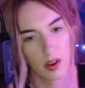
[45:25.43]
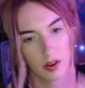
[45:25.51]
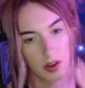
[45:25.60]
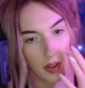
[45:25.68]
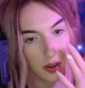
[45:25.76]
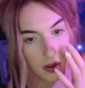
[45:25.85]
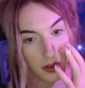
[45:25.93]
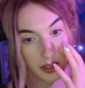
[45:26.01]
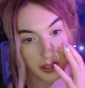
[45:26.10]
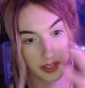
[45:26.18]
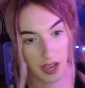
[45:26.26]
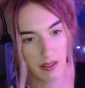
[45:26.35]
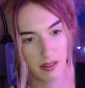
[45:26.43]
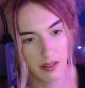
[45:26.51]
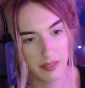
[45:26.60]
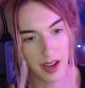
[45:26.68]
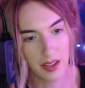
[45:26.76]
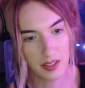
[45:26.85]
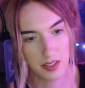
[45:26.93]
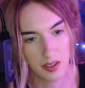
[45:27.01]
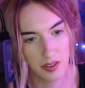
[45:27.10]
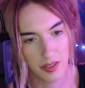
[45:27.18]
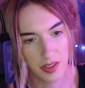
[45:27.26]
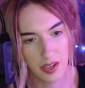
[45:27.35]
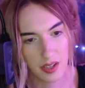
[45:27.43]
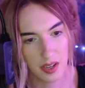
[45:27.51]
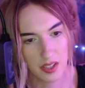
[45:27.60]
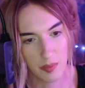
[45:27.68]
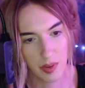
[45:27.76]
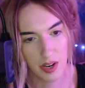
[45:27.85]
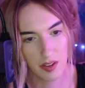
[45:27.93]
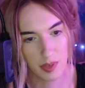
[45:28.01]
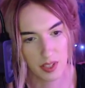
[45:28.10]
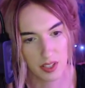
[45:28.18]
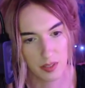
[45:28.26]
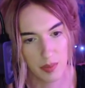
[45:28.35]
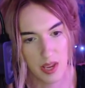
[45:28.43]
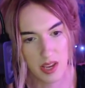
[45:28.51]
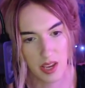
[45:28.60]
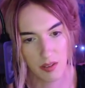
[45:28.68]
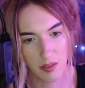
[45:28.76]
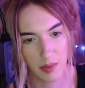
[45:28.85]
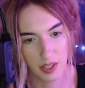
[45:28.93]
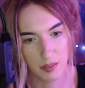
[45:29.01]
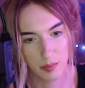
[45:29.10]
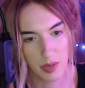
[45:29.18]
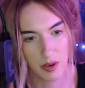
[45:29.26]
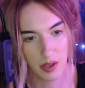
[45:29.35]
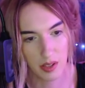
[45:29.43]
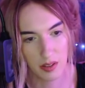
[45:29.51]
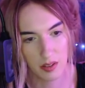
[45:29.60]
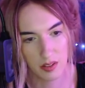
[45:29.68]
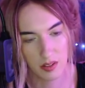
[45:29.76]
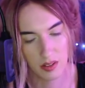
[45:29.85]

Now that you're looking into FFS, do you think she might have been speaking from experience